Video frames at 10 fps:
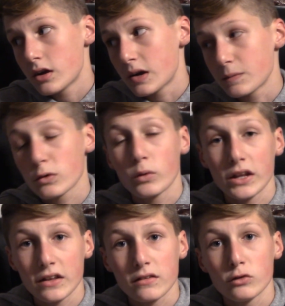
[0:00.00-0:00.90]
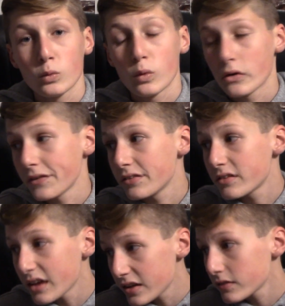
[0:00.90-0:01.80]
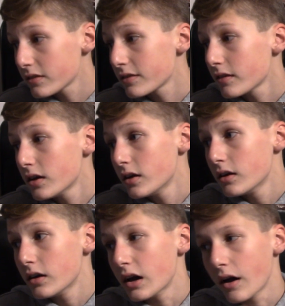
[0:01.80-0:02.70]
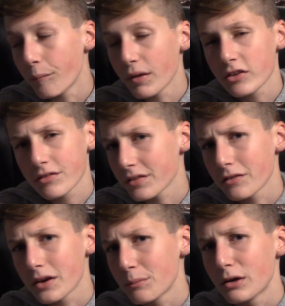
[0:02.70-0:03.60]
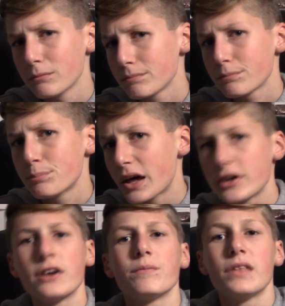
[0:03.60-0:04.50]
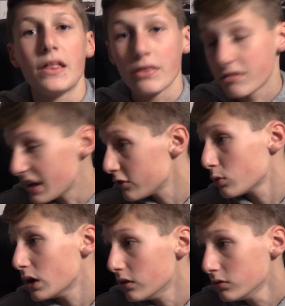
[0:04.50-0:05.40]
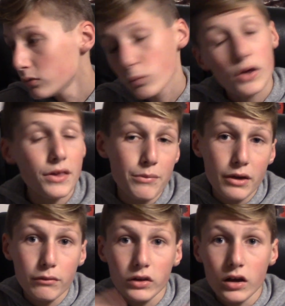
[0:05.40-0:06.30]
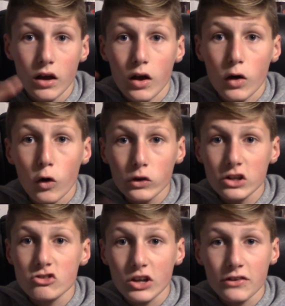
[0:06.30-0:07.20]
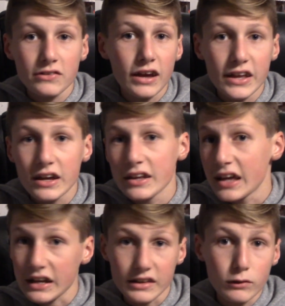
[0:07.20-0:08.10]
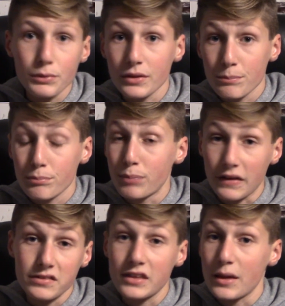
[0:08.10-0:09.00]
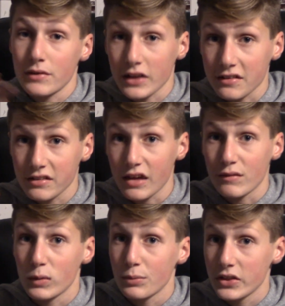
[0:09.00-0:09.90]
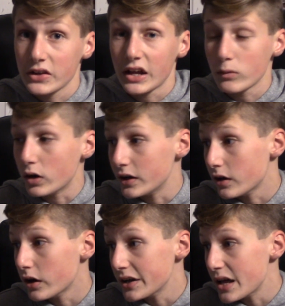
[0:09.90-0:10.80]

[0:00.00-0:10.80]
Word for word: um, to win against the New Orleans Saints. Um, I just think they'll come out better than the Saints will. Will they be able to hold each other tight? Yeah, I think will be the best game of Thanksgiving will be the night one on